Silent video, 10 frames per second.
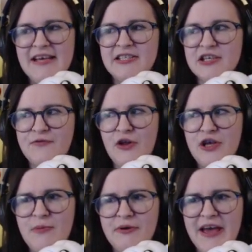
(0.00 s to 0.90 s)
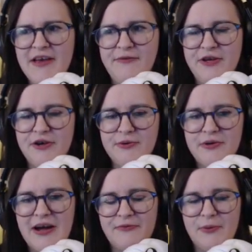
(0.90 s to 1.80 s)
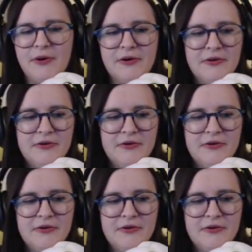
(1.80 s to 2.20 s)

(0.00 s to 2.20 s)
Is this volume okay for you, everyone?